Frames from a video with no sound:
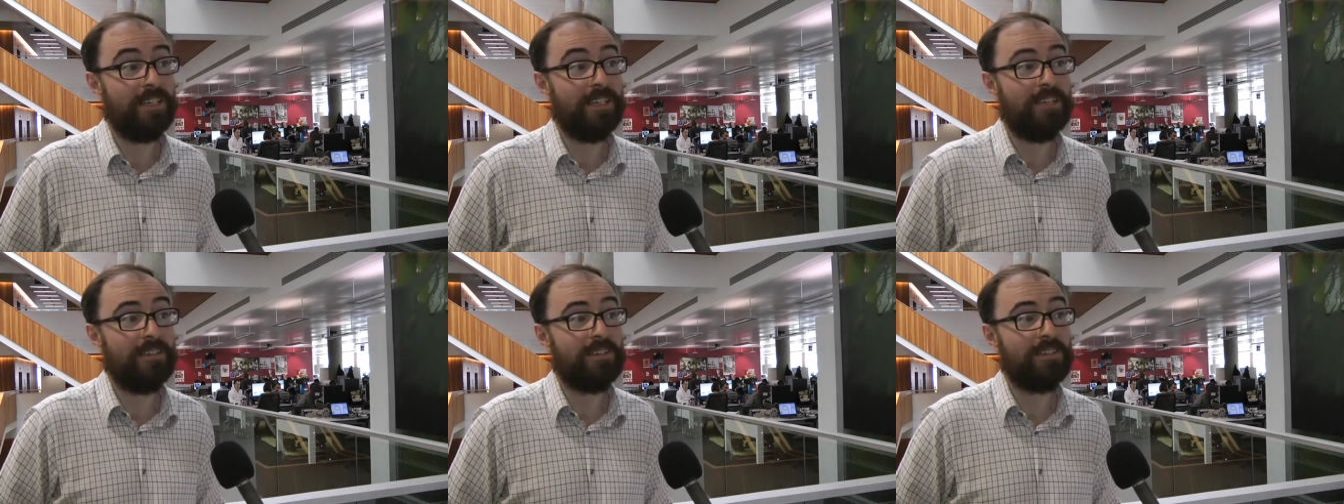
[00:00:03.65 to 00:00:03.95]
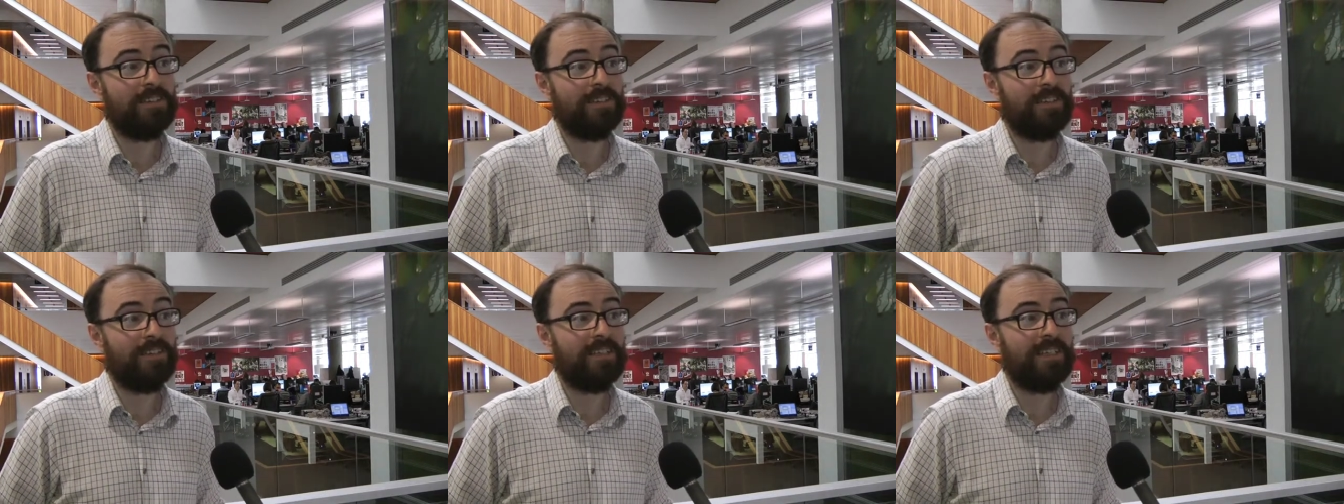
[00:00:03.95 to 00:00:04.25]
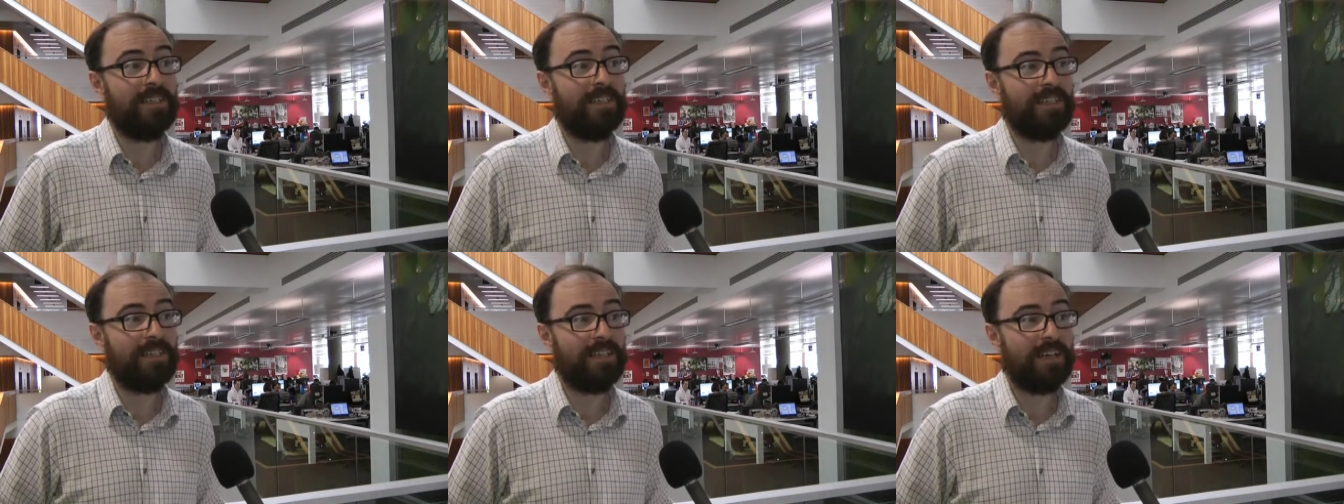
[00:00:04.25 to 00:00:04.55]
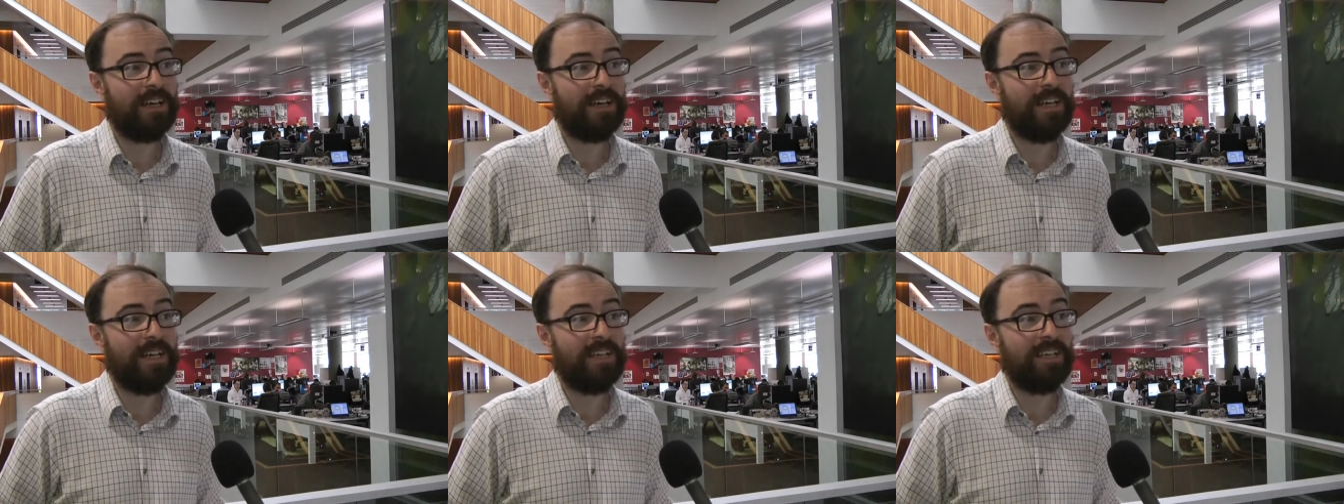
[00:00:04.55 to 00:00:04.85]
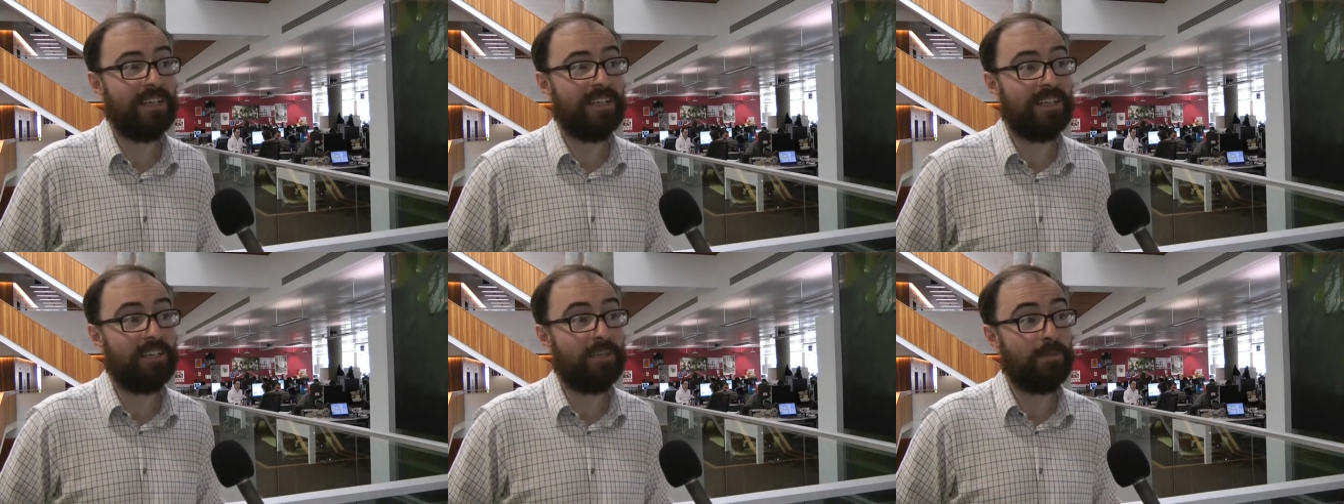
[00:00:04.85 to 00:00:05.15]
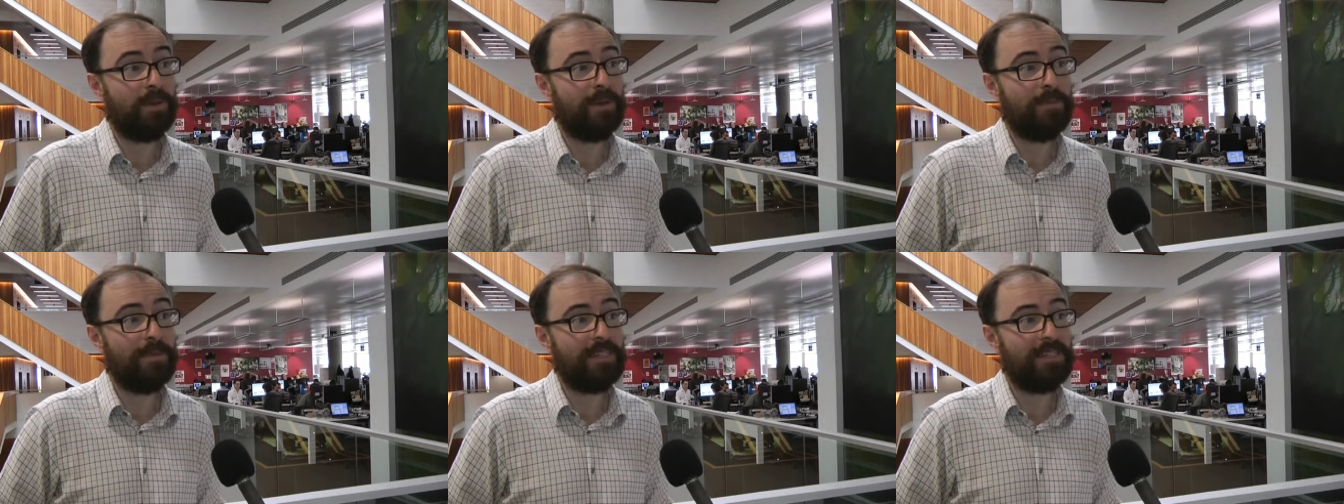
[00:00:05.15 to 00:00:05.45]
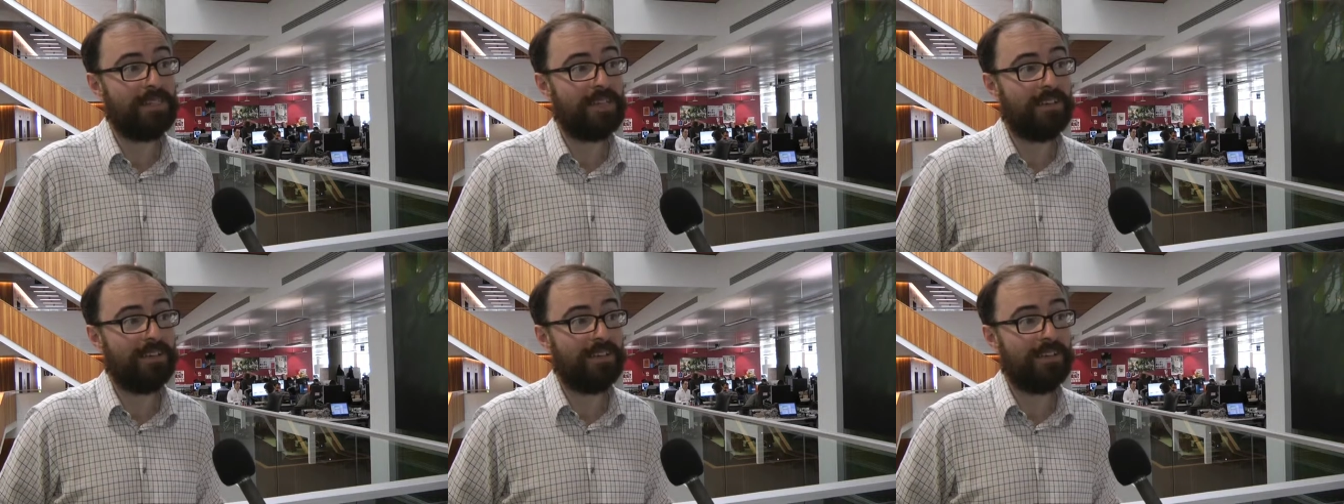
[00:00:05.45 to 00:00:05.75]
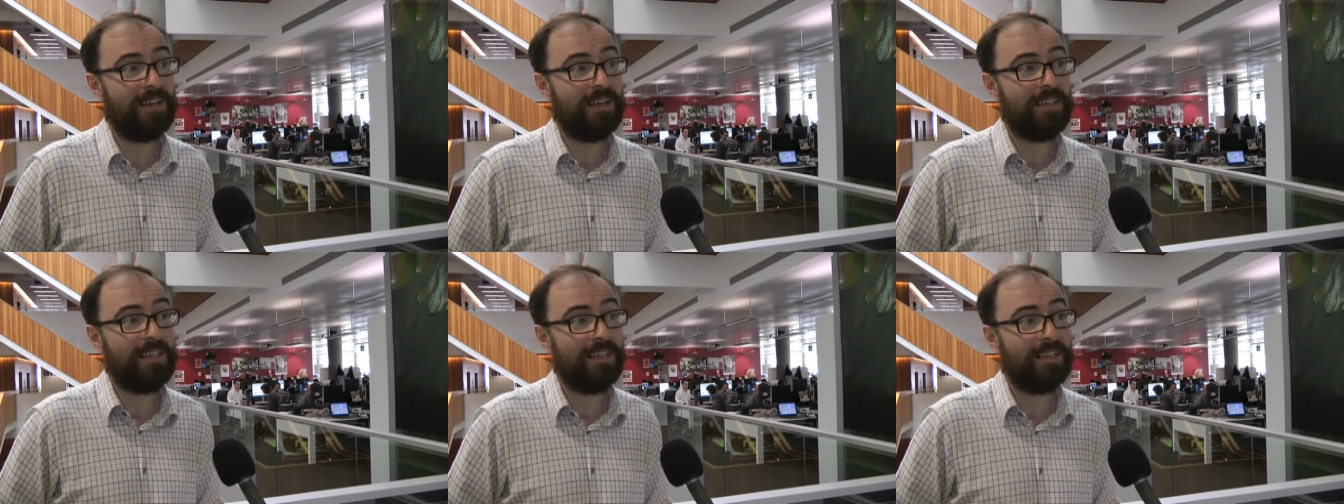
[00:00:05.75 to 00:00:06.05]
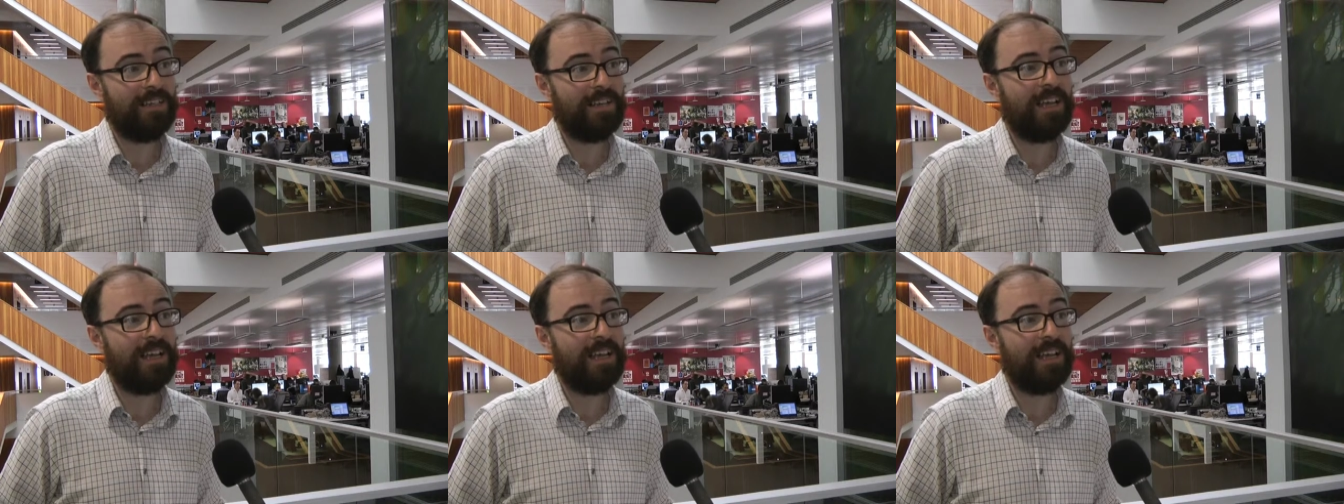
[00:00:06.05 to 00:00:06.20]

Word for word: news and knowledge in the BBC Online.